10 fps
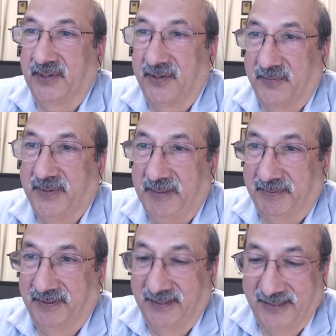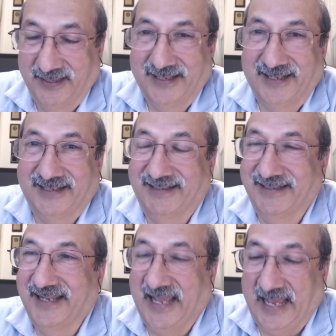with a lot of people.
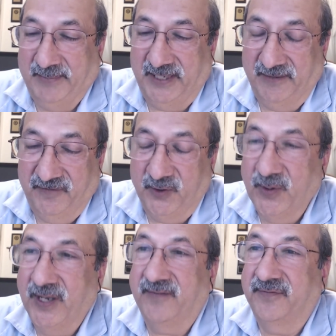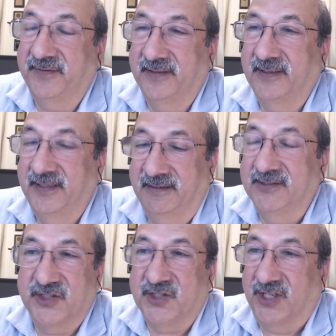Right. I mean, if you have you
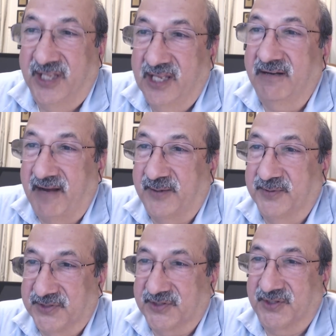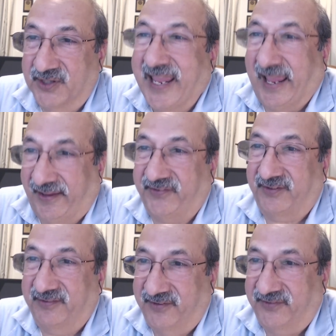know just gear acquisition, gas,